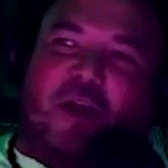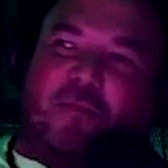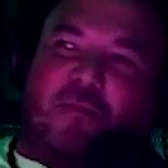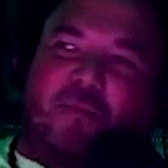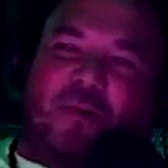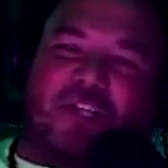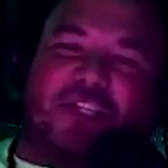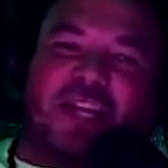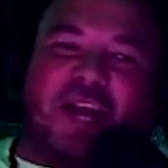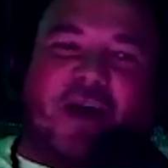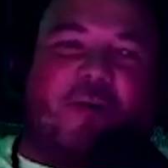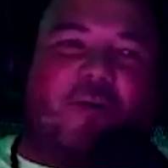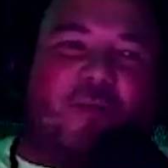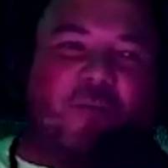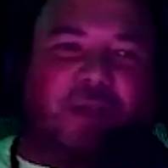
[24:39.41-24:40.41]
push it
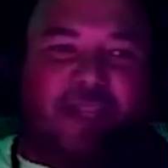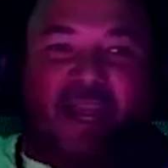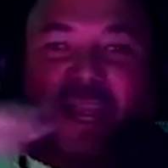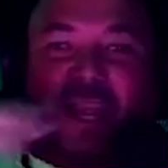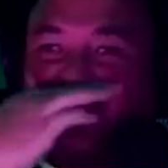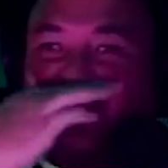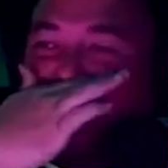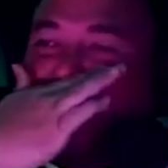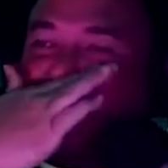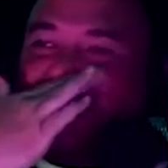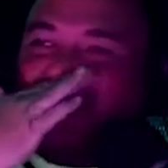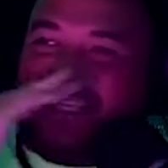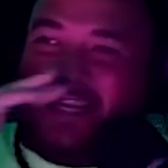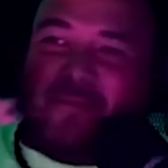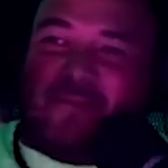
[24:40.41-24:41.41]
out. But then at the
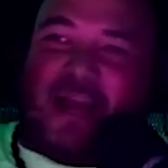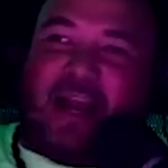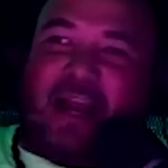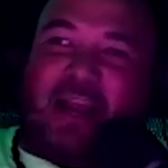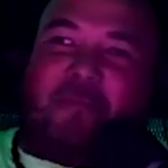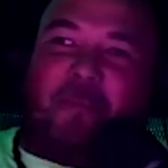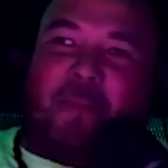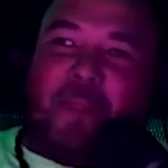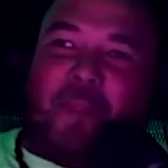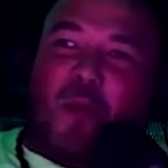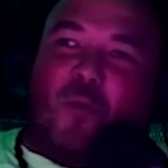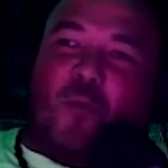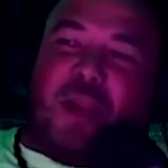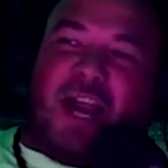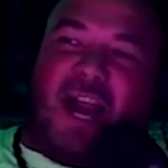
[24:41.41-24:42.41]
same time,
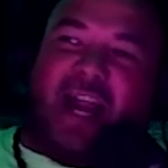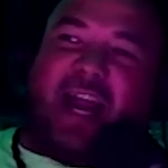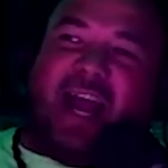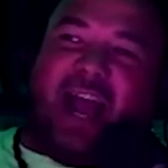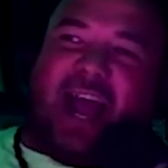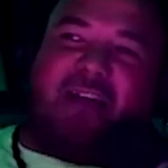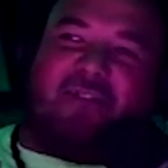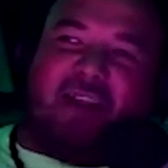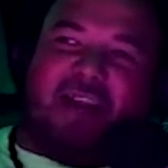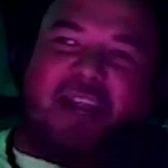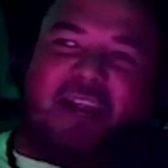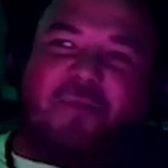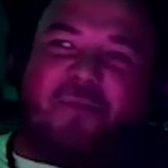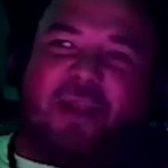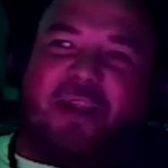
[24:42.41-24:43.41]
we kind of have a
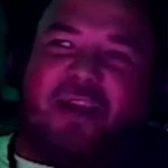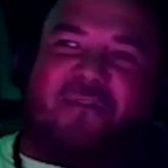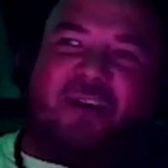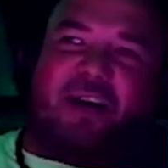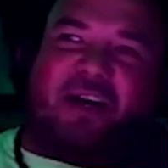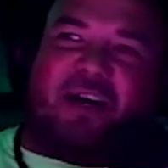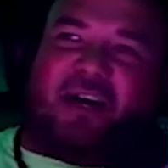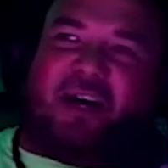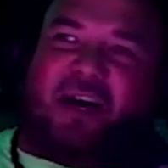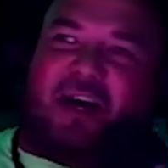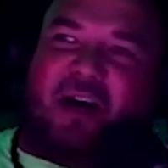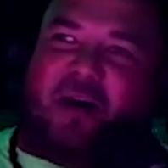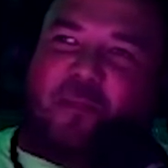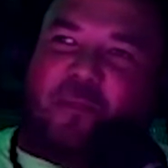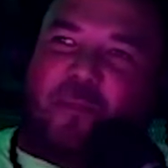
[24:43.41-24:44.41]
little bit of
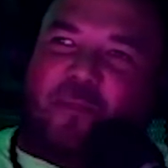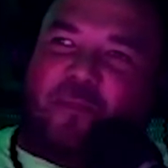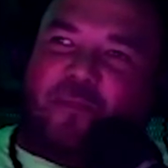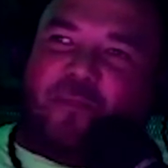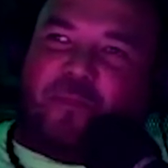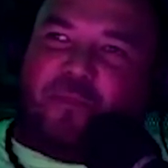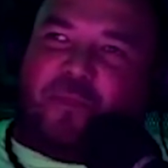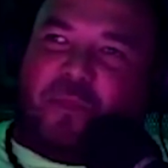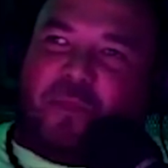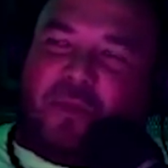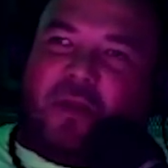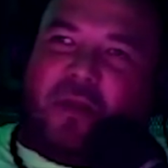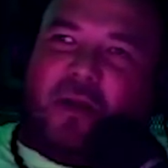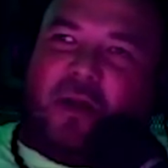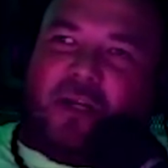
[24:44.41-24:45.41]

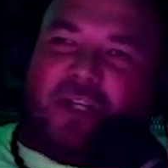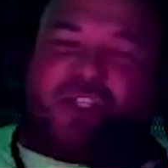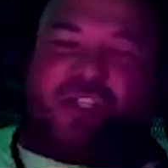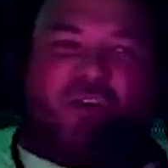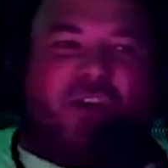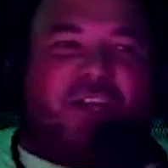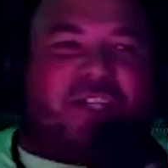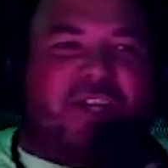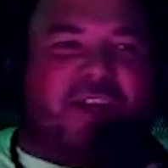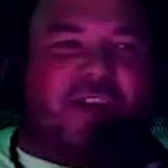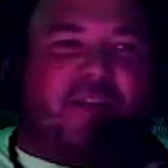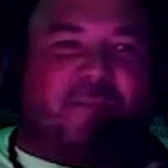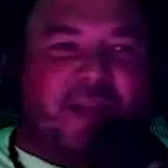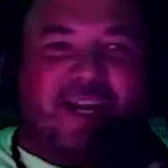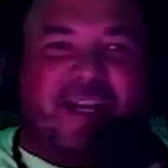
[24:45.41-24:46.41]
a shortage
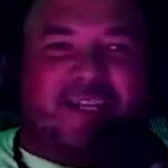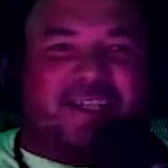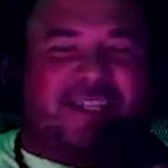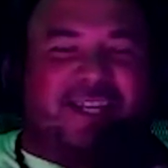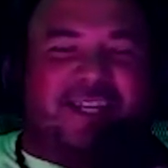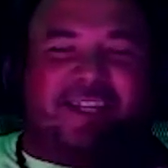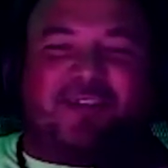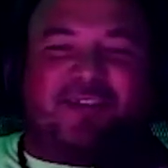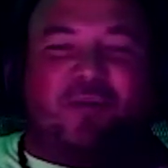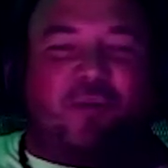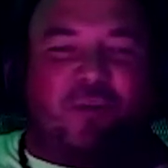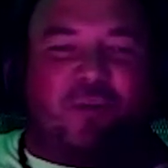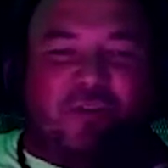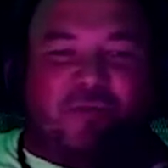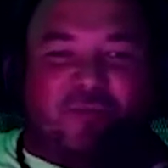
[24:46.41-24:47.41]
here because it's so
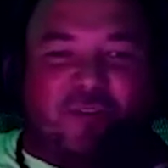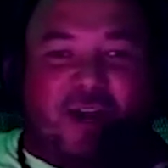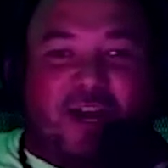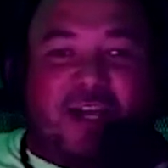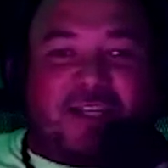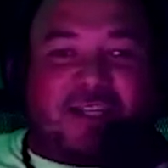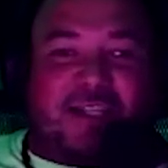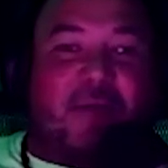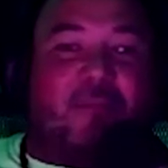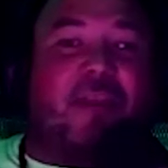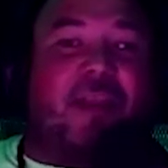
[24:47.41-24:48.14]
good for us that